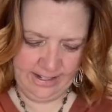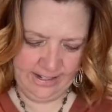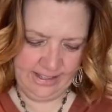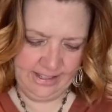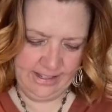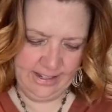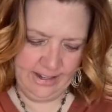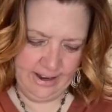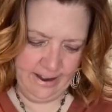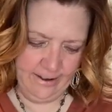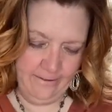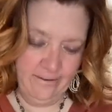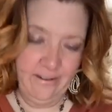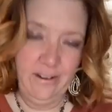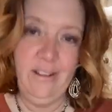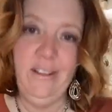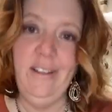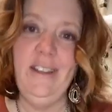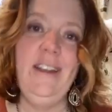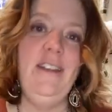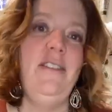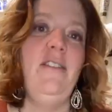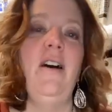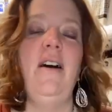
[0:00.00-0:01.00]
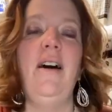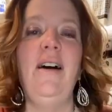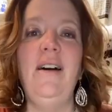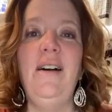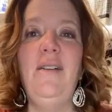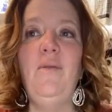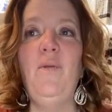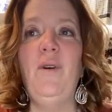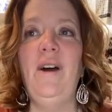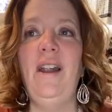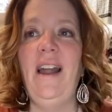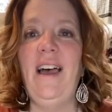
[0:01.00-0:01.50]
It's definitely
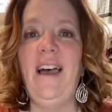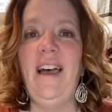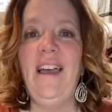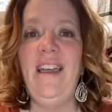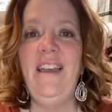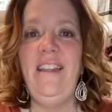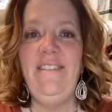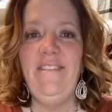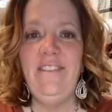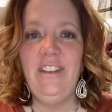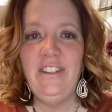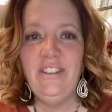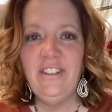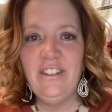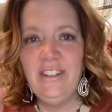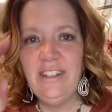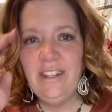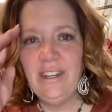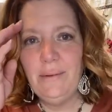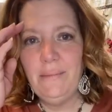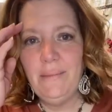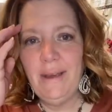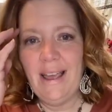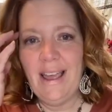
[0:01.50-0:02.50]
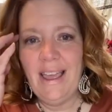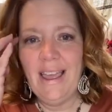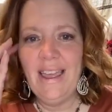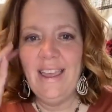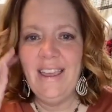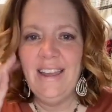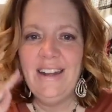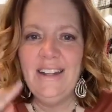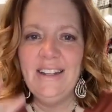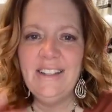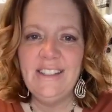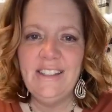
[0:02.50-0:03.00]
not what I envisioned in my head.